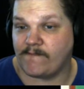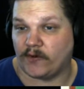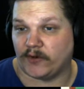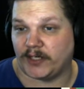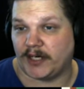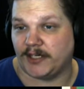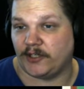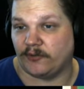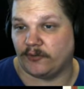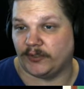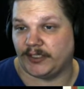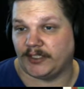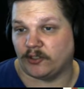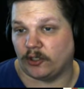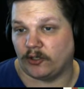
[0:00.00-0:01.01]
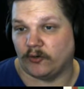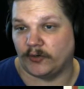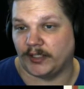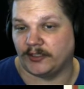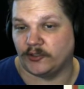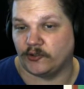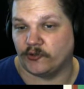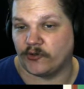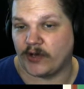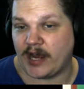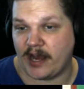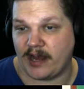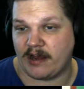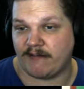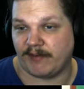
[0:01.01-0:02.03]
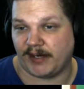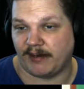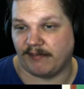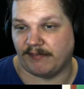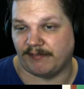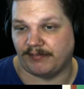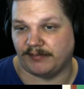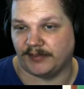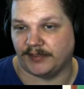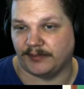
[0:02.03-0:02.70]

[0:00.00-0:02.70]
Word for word: Okay, cutie clothing, do you have enough,